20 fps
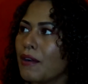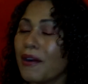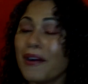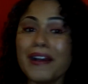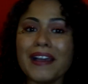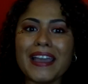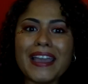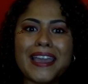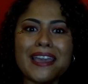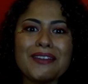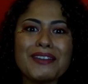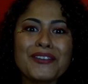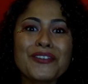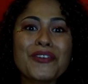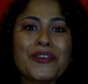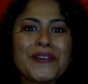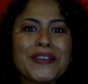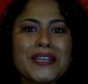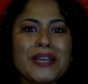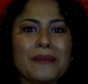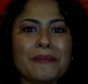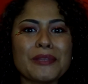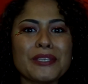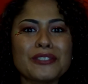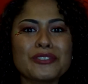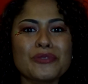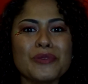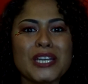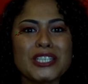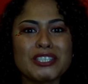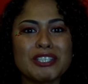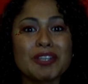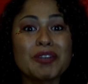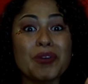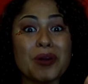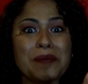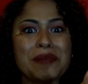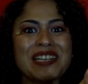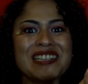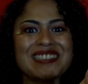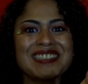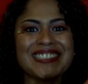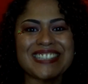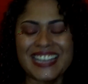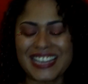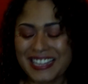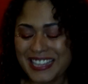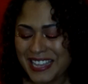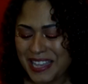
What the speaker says: And growing up, we used to watch The Gremlins.